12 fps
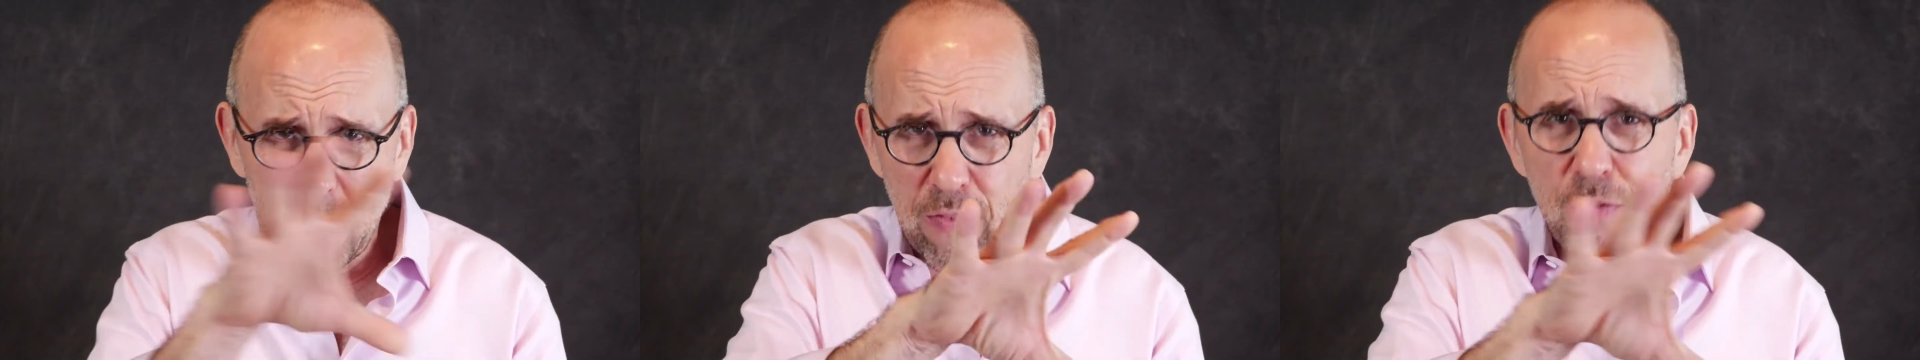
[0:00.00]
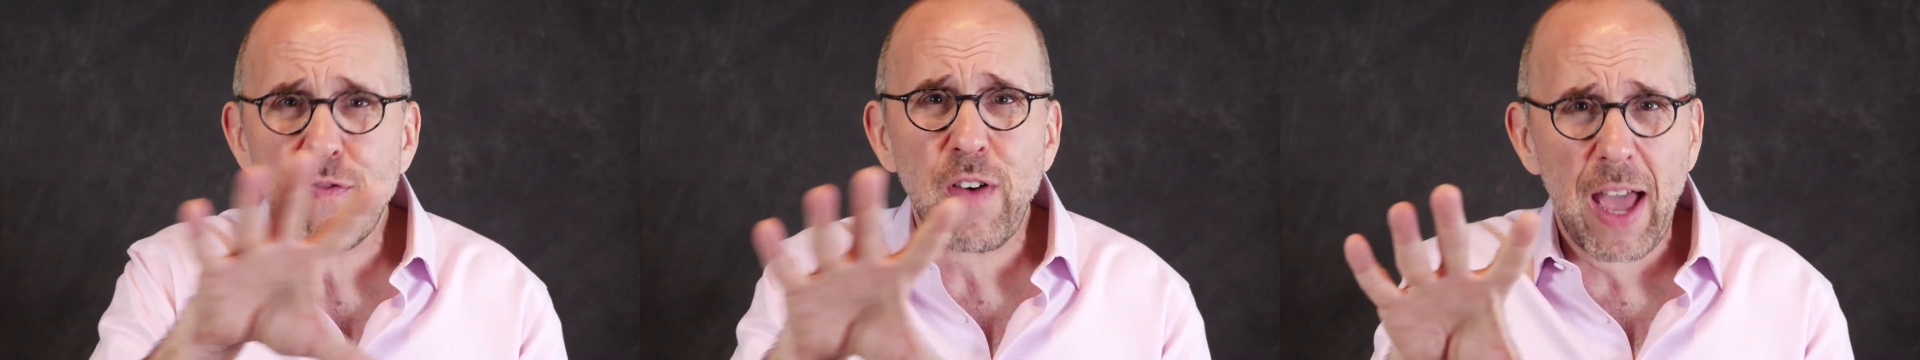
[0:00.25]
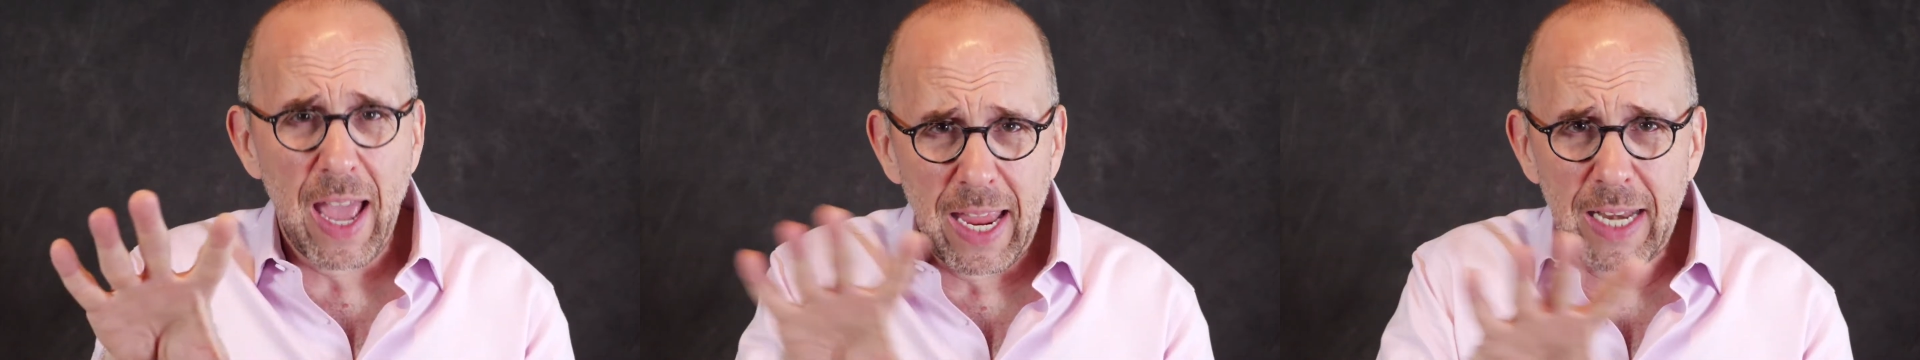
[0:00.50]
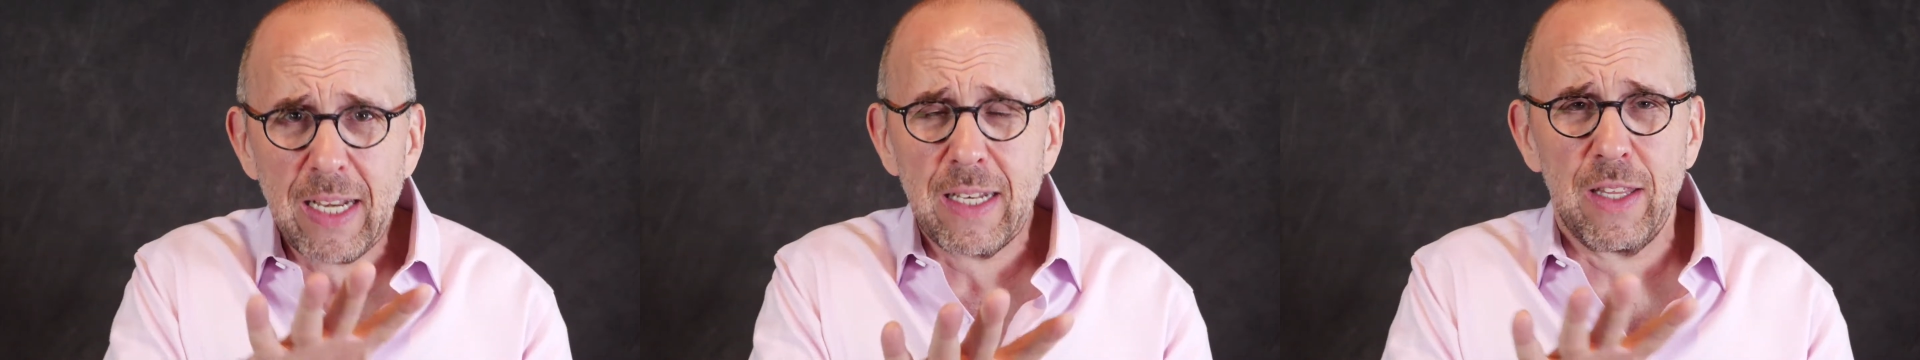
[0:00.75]
to
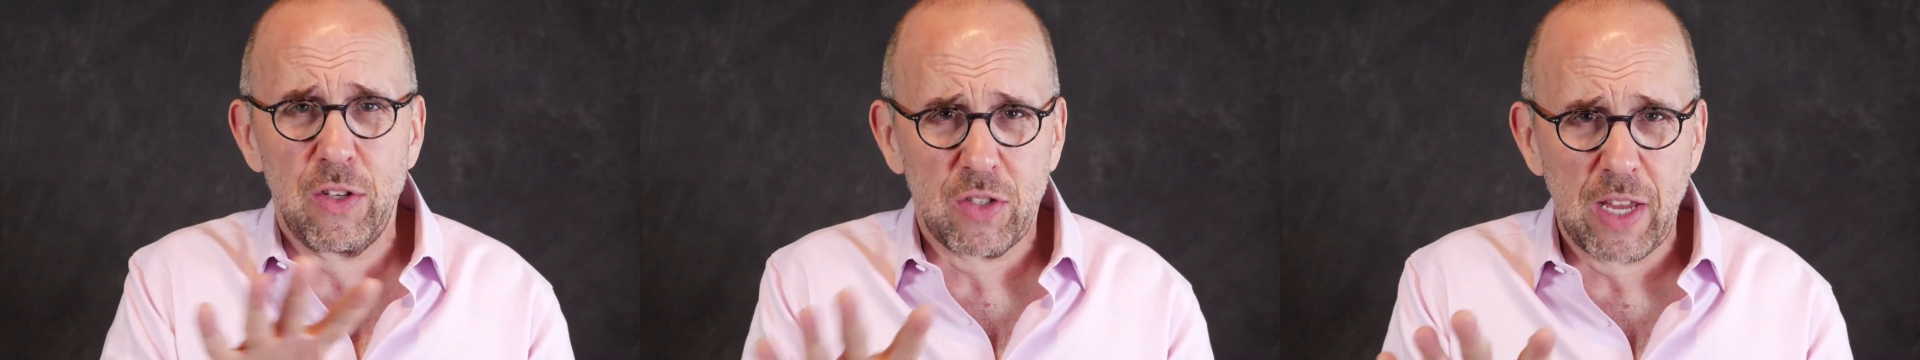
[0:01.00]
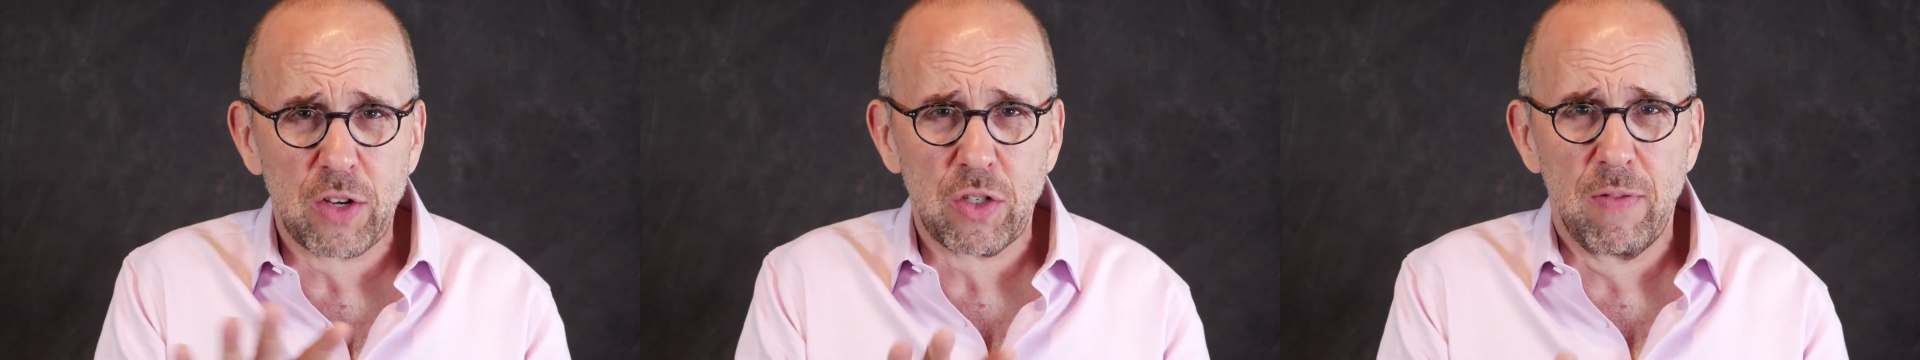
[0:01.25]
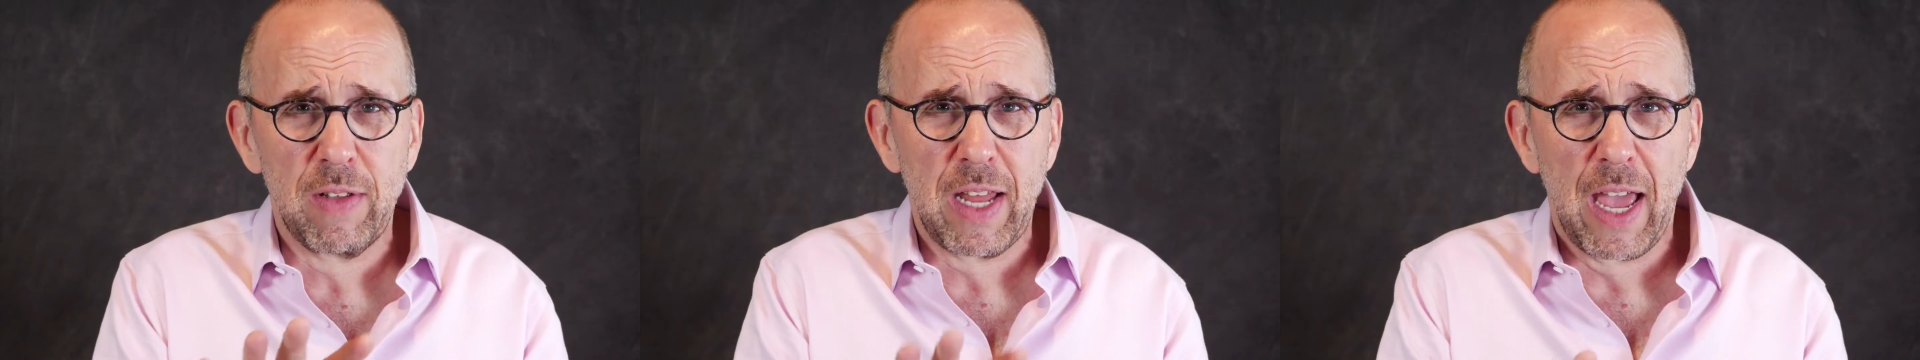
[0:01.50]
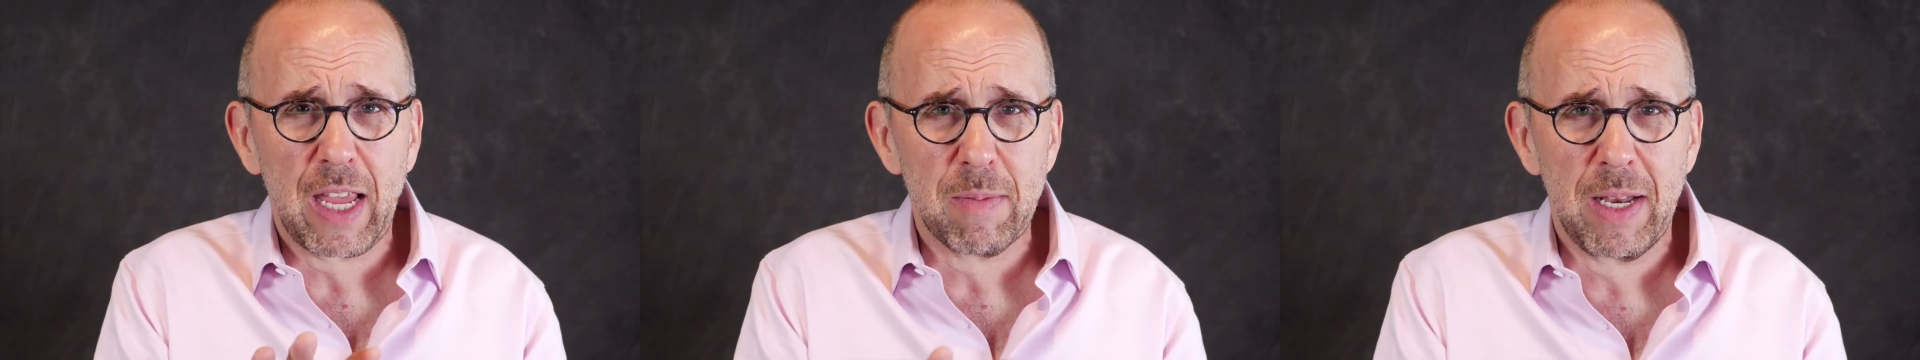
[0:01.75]
find the section of the
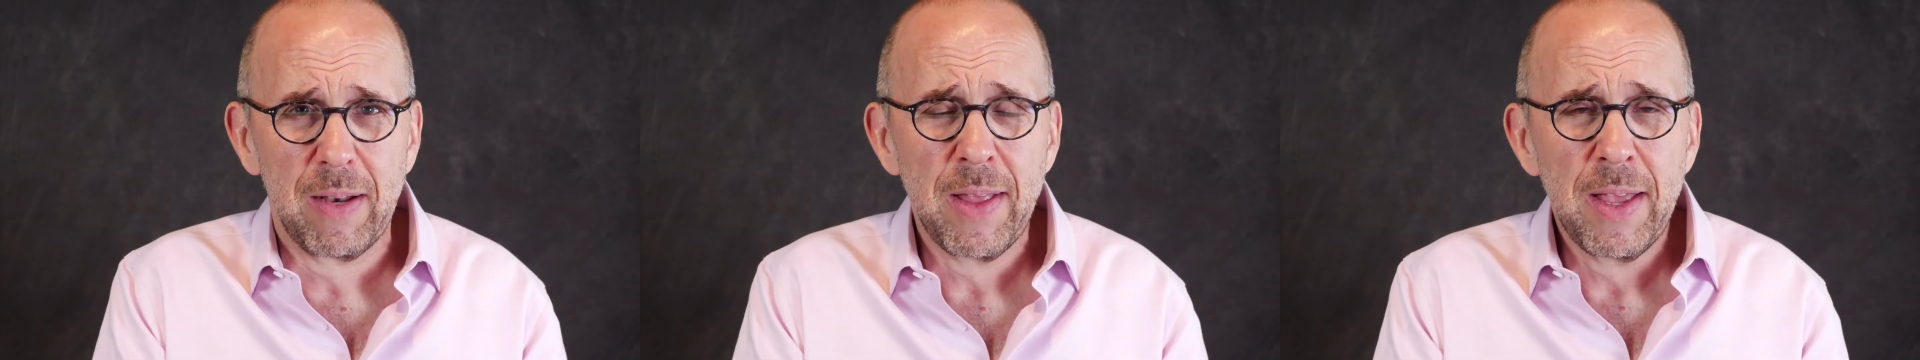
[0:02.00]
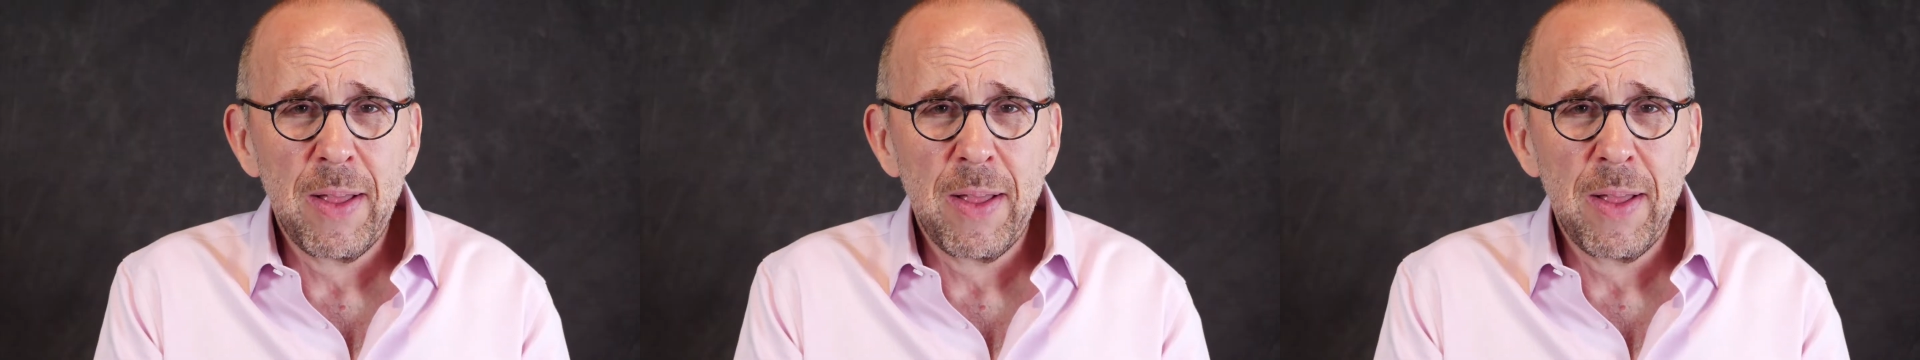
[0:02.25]
document